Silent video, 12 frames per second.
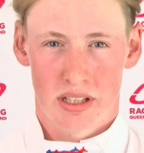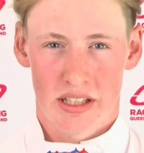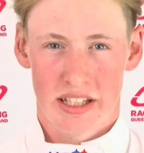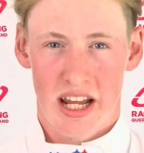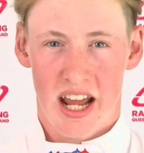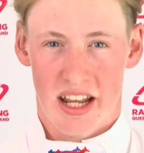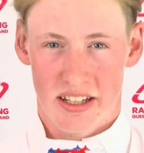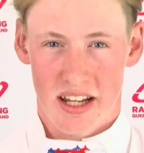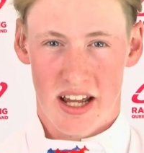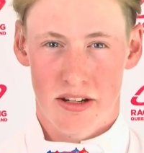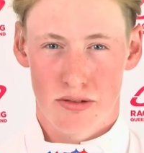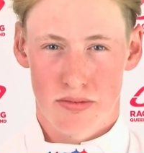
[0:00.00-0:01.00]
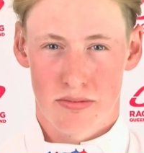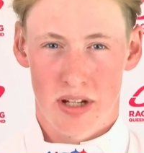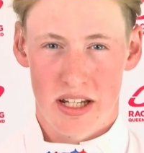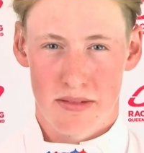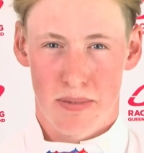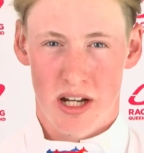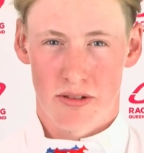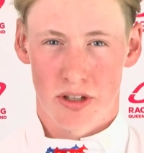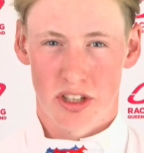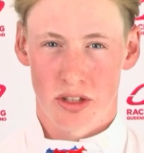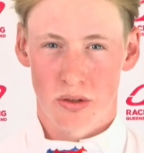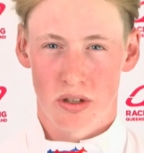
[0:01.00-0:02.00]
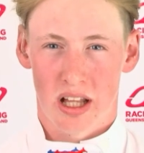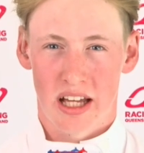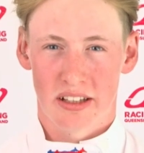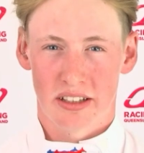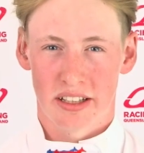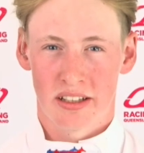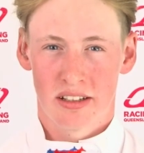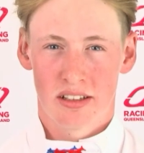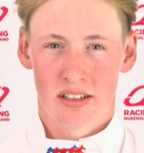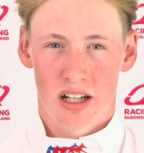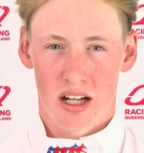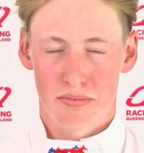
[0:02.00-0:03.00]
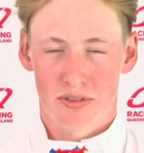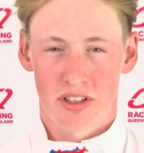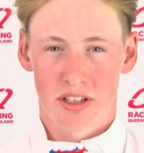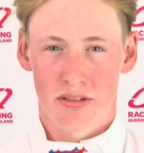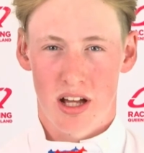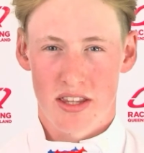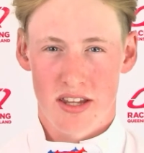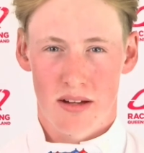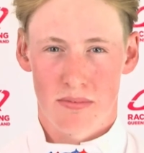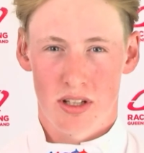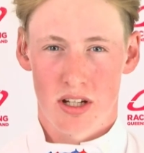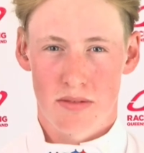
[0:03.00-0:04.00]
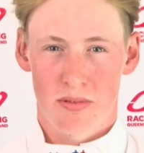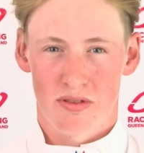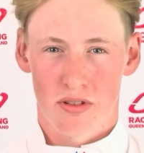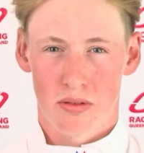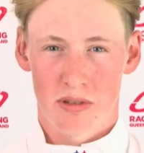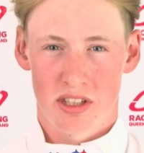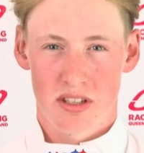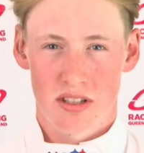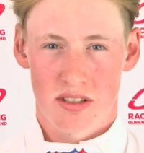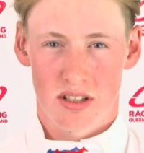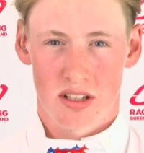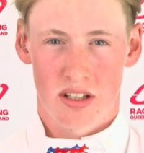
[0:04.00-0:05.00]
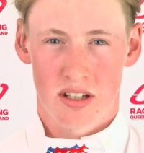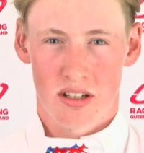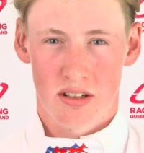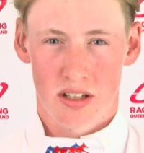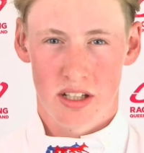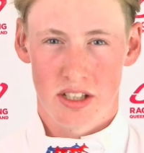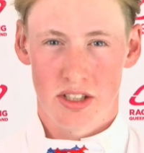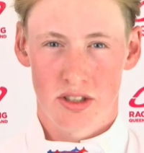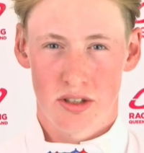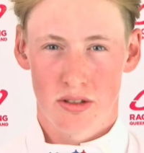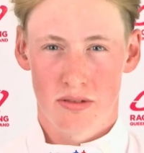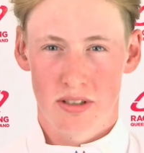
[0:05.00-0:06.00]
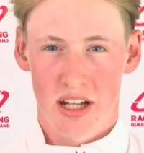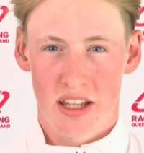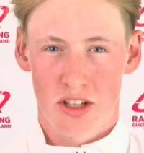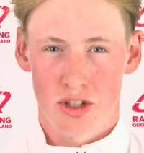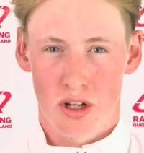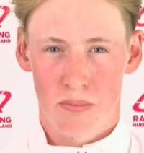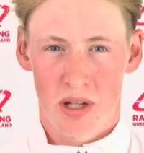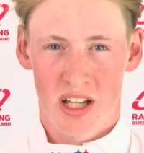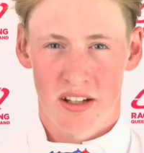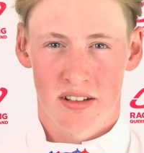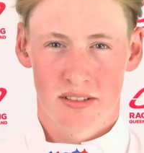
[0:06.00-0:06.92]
Yeah, he's been really good lately. hopefully he runs up to those performances and should get the job done.